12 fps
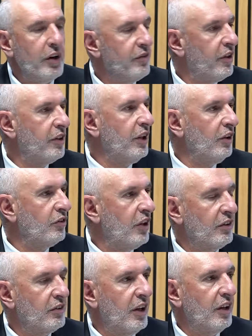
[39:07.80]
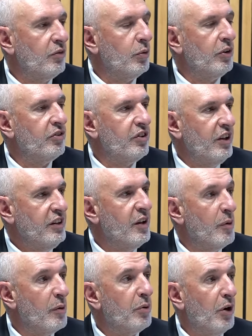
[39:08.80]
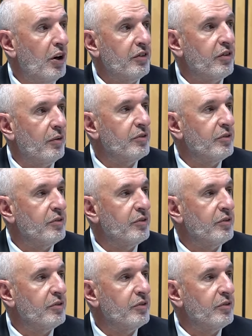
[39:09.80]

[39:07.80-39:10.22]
of the things that would set them apart from,